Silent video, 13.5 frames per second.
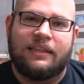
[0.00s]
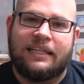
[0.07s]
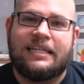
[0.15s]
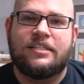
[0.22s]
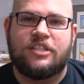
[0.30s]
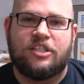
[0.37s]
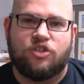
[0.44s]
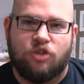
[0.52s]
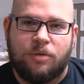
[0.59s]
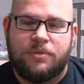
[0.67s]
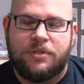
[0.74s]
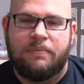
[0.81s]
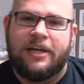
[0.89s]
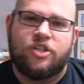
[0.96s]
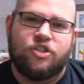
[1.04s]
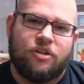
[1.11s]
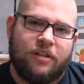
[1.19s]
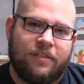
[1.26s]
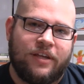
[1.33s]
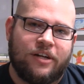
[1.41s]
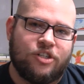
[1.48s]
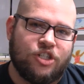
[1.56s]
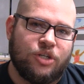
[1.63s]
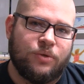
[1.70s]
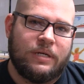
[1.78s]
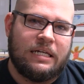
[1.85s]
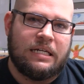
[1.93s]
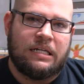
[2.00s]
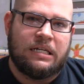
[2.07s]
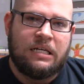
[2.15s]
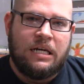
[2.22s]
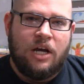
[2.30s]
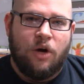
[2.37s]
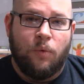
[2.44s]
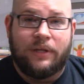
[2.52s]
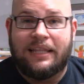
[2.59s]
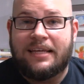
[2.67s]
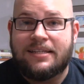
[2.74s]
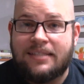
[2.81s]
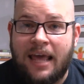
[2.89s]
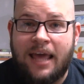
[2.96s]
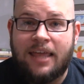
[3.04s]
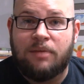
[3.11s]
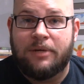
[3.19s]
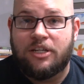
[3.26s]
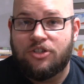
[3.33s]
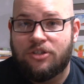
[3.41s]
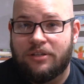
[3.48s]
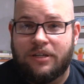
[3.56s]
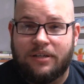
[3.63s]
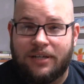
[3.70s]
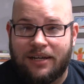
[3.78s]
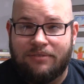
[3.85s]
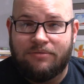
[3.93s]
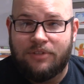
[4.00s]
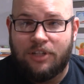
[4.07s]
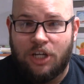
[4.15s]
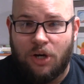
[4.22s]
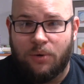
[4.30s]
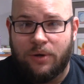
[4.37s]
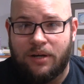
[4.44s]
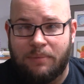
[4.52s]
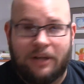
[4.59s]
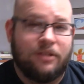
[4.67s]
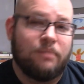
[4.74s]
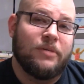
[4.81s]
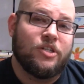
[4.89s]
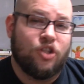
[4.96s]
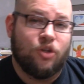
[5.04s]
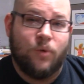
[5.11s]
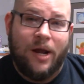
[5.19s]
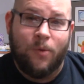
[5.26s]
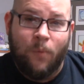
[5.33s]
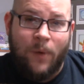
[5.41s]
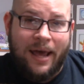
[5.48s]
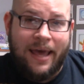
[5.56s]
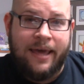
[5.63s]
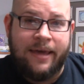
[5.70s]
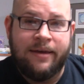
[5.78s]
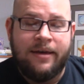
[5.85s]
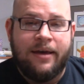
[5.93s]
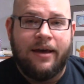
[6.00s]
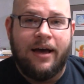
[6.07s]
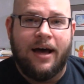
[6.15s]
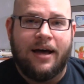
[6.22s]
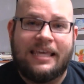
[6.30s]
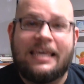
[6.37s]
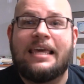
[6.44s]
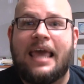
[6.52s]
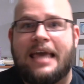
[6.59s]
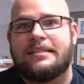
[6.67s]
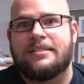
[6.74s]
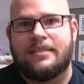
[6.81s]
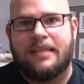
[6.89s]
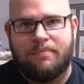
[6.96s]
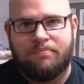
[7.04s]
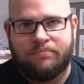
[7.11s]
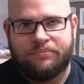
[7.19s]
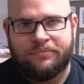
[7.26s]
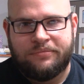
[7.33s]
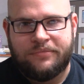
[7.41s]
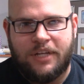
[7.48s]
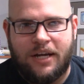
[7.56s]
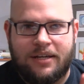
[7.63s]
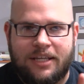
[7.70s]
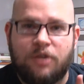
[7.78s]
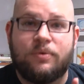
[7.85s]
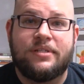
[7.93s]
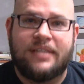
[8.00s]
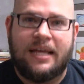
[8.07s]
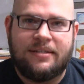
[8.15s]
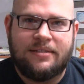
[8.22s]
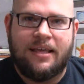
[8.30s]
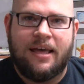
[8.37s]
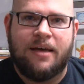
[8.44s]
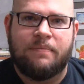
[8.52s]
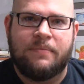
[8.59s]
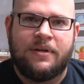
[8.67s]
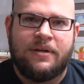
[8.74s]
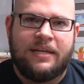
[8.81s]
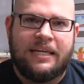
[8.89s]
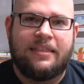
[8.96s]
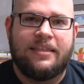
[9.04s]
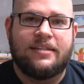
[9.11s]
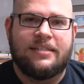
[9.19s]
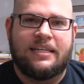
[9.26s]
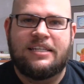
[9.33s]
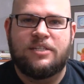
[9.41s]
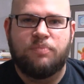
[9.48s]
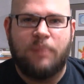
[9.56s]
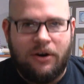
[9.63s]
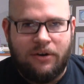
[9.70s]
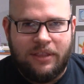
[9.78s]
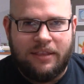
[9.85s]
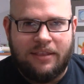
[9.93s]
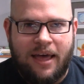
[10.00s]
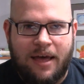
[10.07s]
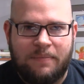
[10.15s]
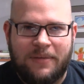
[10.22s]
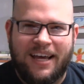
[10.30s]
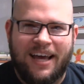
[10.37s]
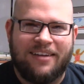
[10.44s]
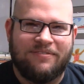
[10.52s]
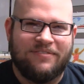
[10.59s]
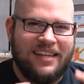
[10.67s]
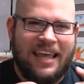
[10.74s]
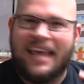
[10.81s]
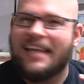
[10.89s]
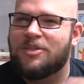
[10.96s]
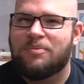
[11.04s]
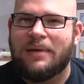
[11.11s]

of leads this group to make sure that they're doing what they say, they're making sure they're kind of going about the mission the right way. Uh, he hates them. Uh, he resents them. He thinks that he's better than them. He kind of hates